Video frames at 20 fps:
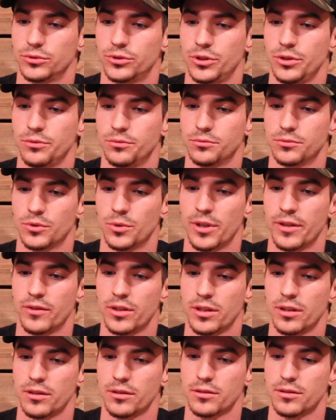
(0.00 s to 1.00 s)
Shoot, do I have
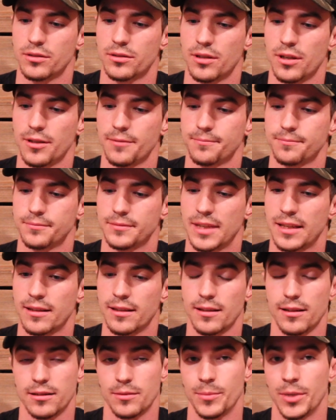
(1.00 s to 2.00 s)
anything else to say?
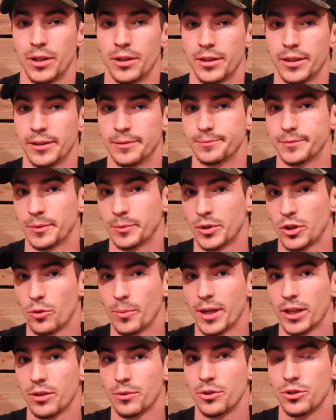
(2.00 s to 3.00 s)
I think that's about it. I'm gonna
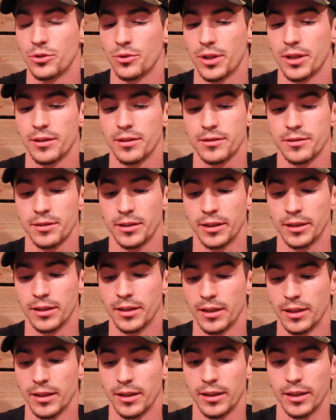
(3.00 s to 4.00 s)
go back to enjoying this thing
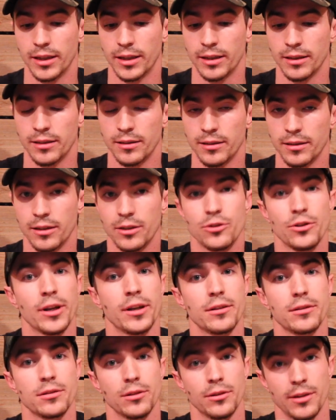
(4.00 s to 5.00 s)
and
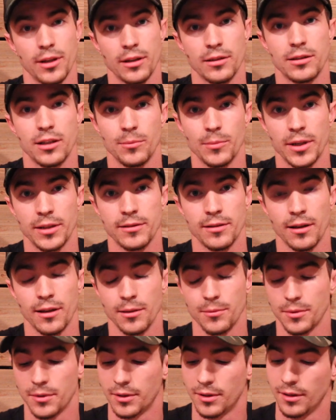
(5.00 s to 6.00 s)
try and slow down and take my
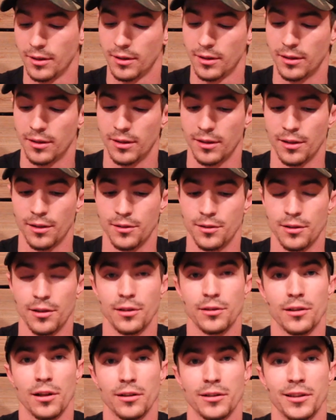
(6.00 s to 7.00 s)
time, and
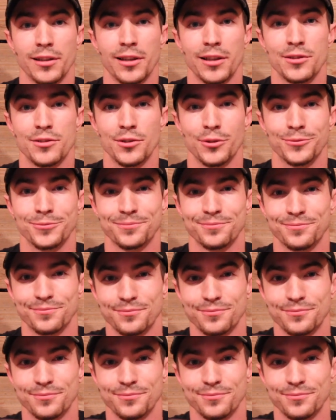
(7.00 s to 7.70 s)
I'll talk to you again soon.